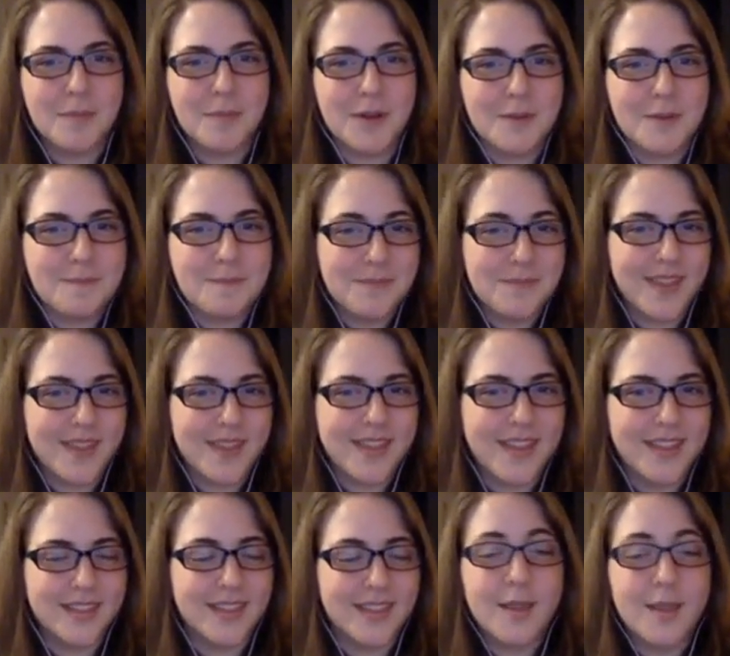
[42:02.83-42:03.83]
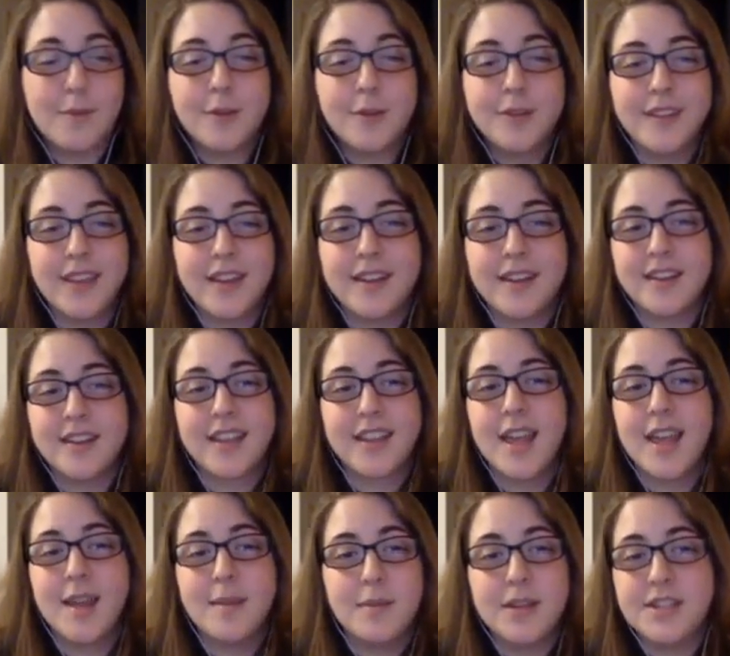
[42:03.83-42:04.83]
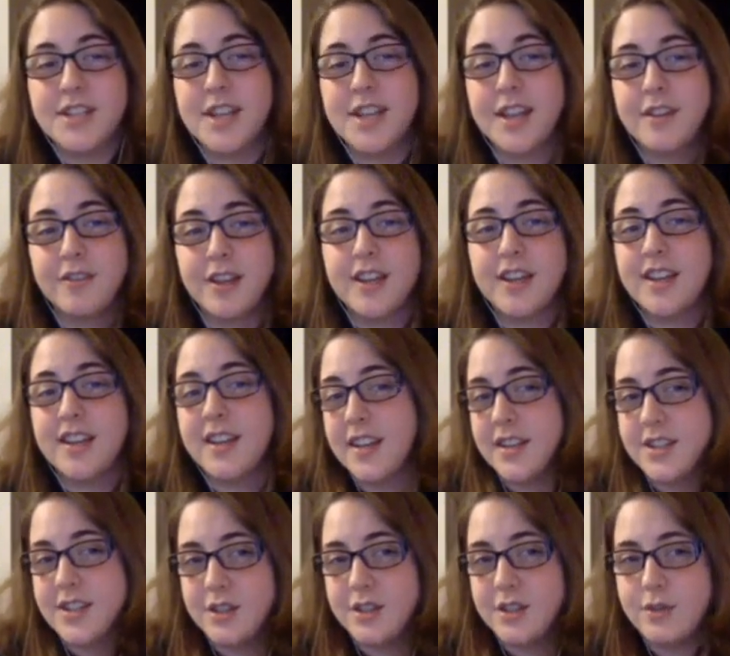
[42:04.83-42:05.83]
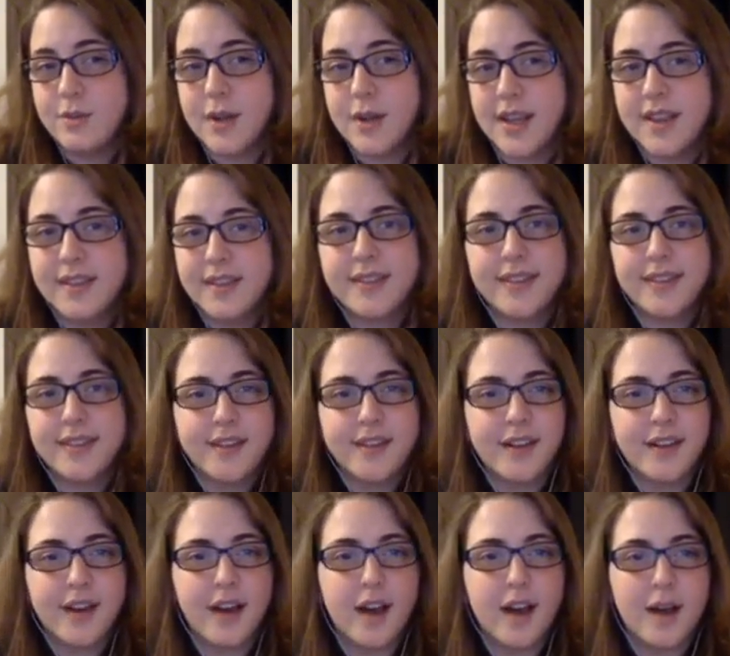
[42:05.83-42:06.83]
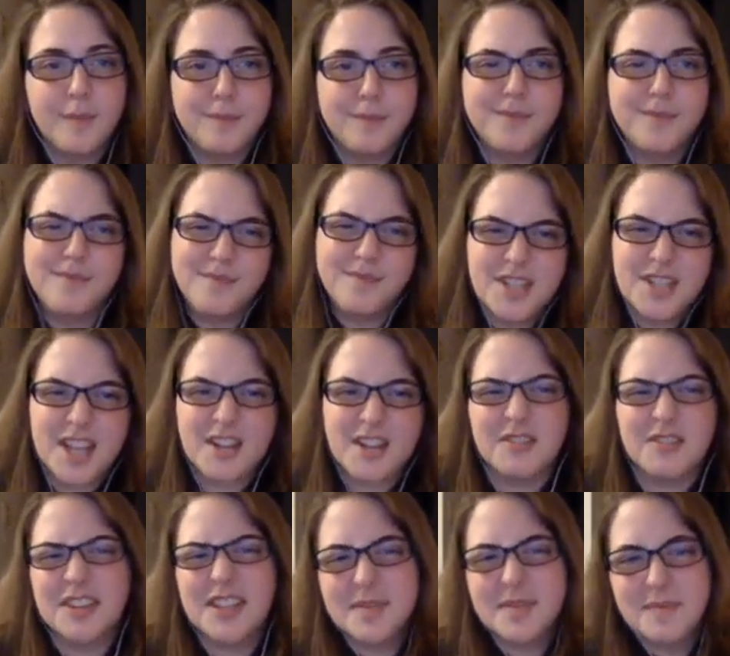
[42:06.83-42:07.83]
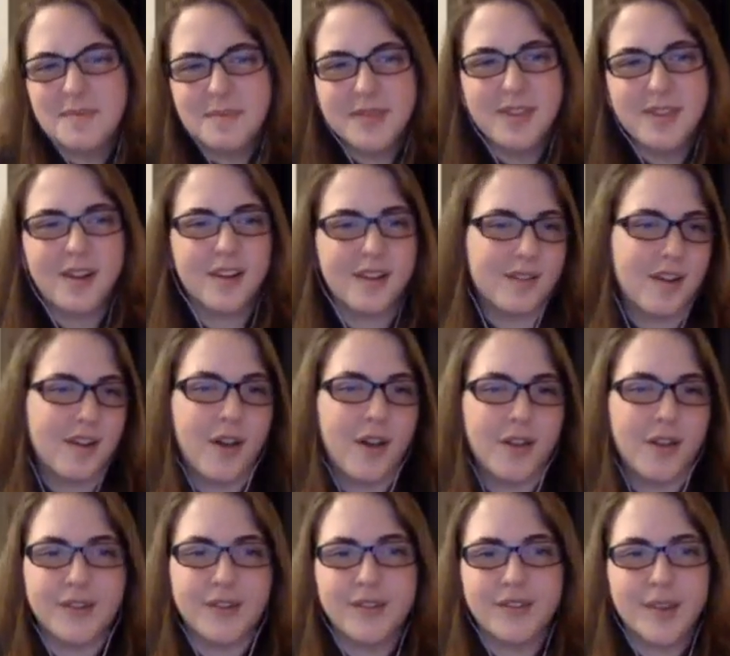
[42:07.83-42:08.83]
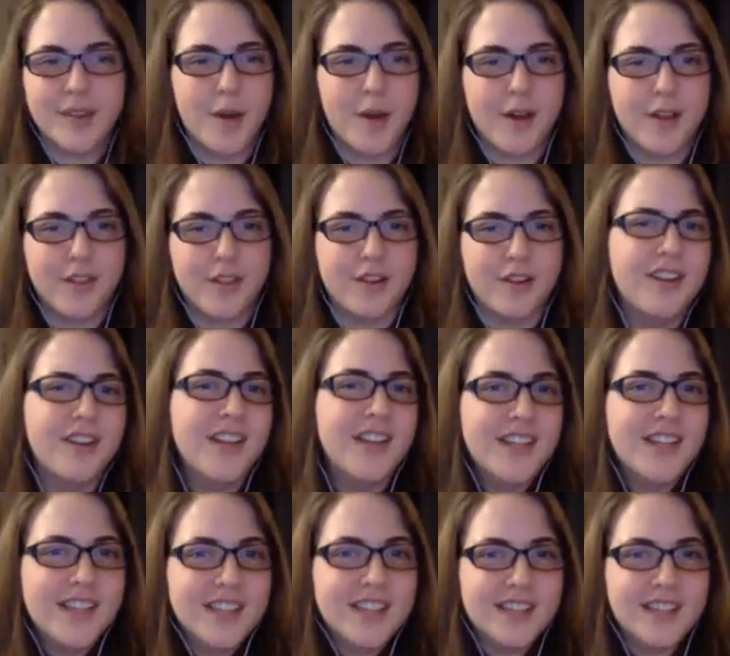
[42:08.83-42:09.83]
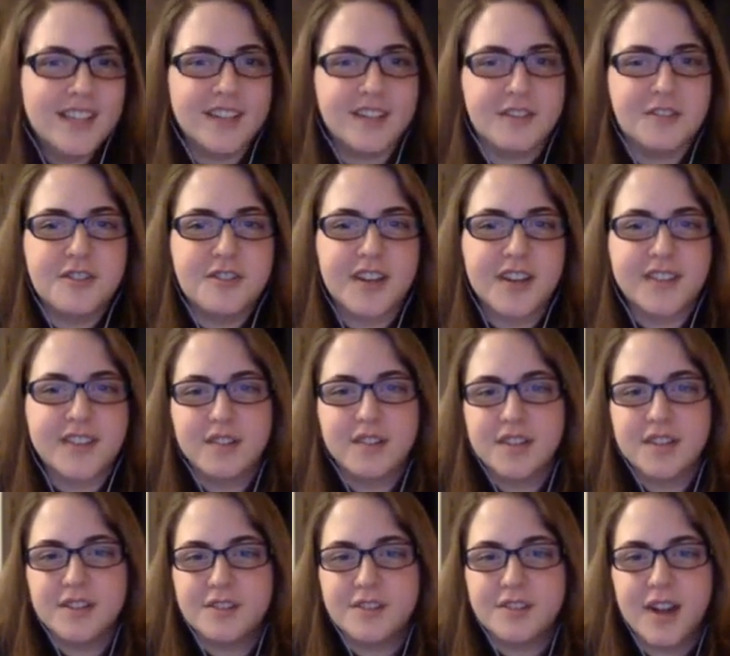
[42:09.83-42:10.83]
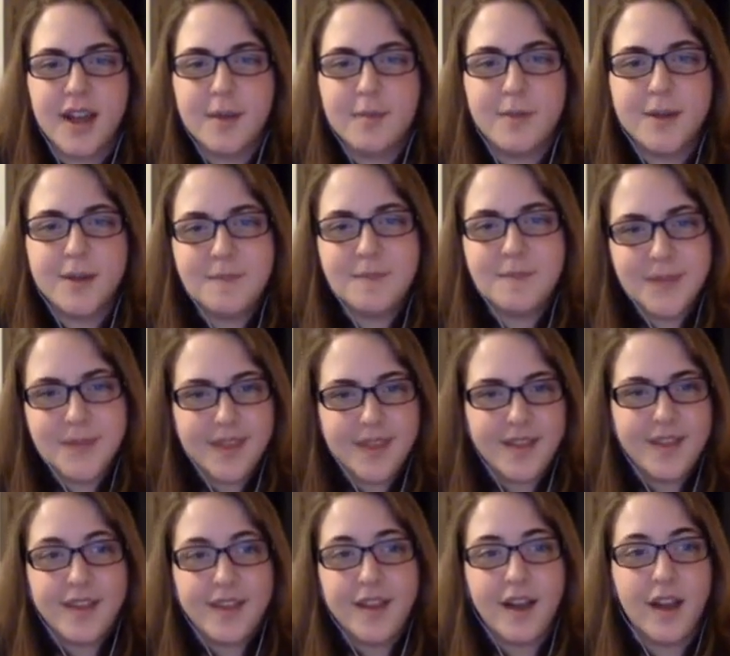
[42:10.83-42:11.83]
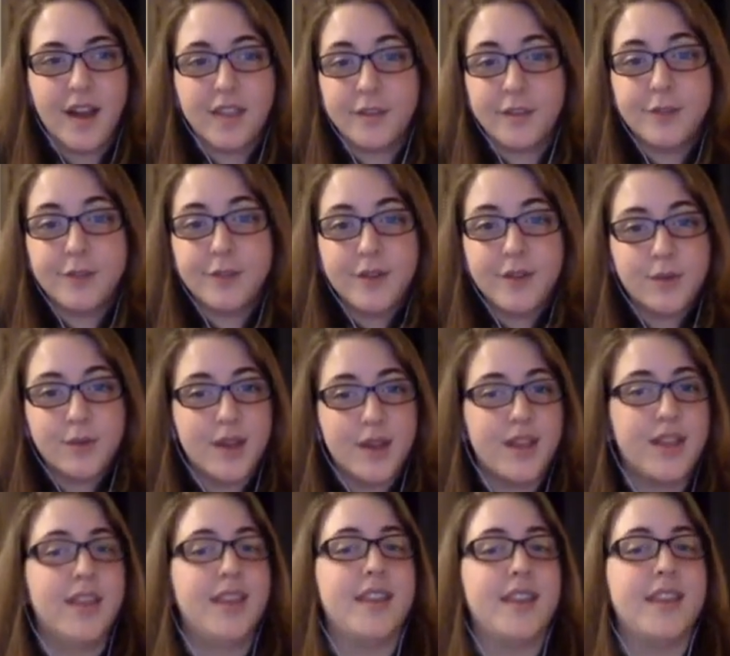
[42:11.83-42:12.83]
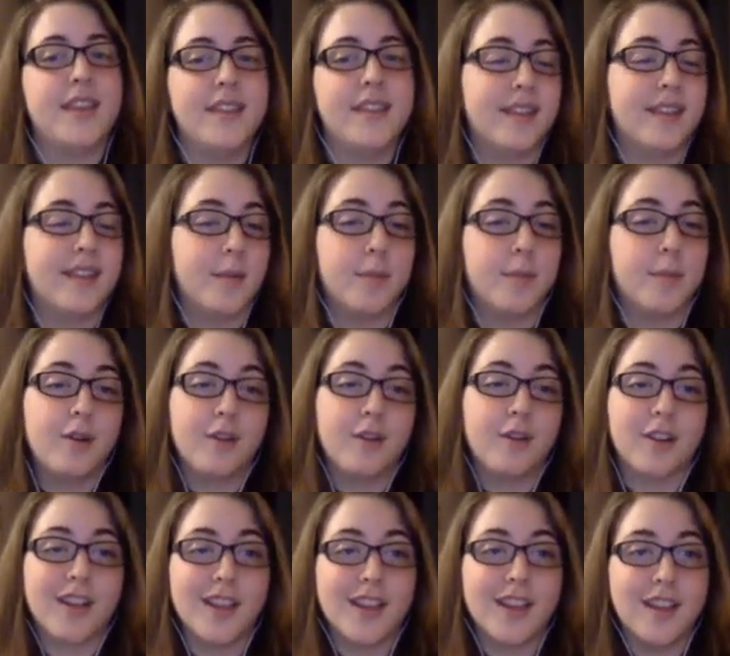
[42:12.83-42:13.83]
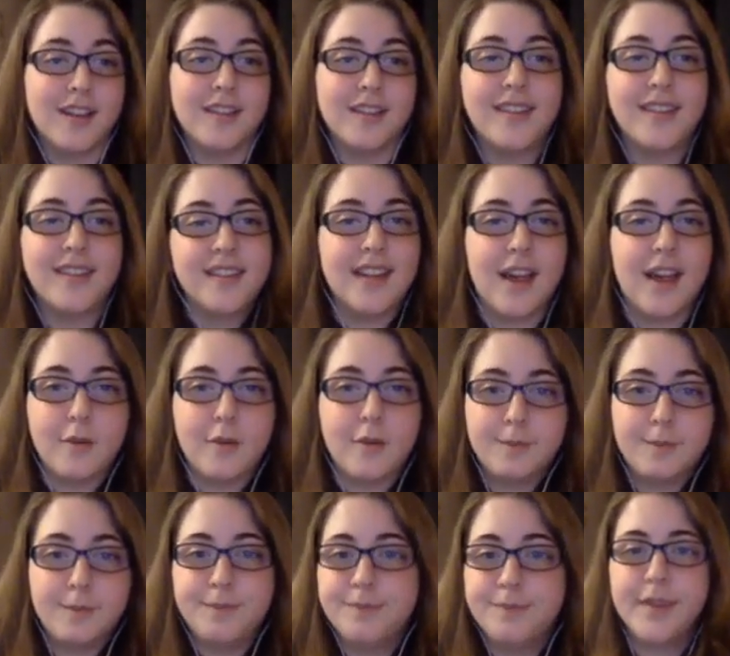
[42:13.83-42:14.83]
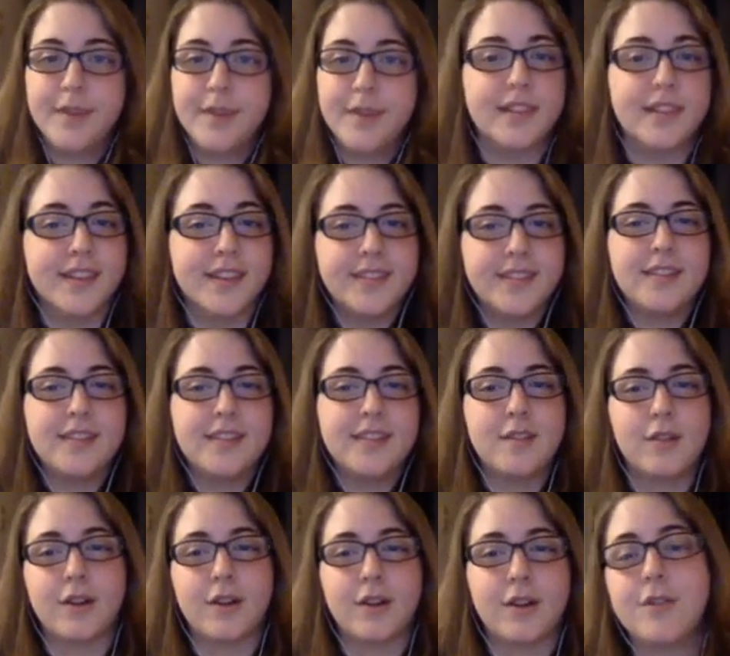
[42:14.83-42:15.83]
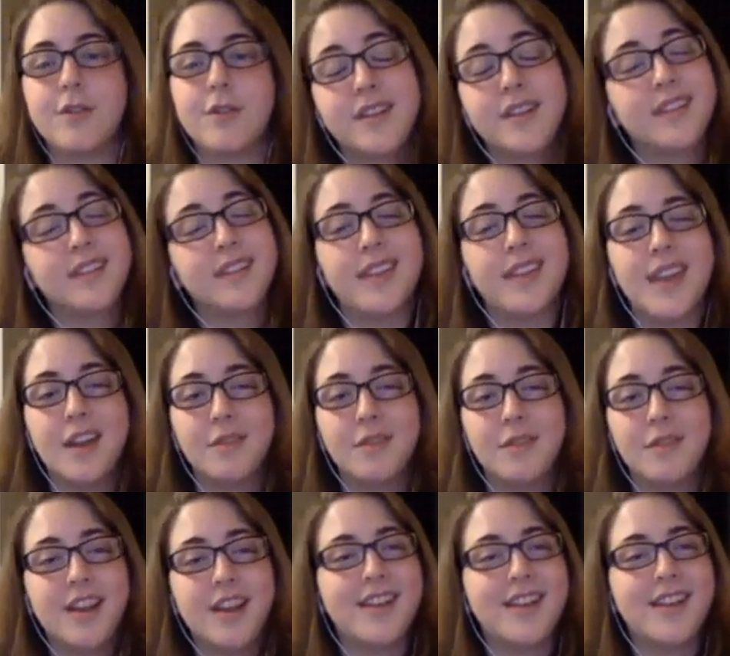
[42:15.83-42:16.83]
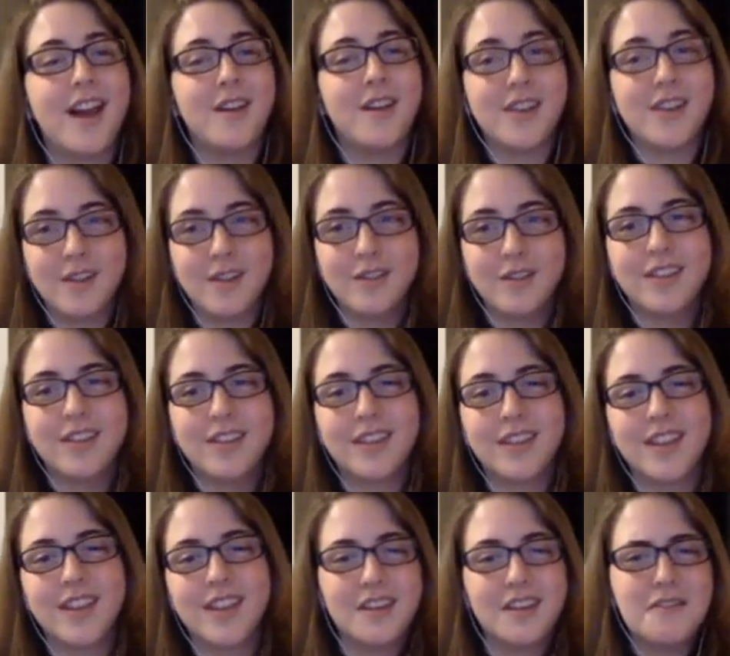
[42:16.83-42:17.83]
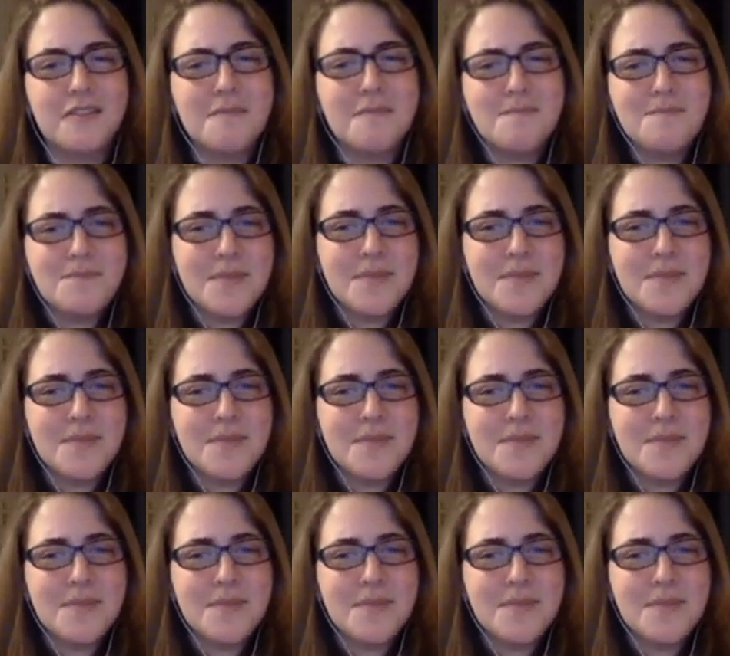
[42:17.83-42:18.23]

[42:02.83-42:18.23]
But labeled data can be generated in two ways. Generally, there are also some other little tricks you can try, but the first way is a birder can sit down, listen to the recordings, and write down everything they hear.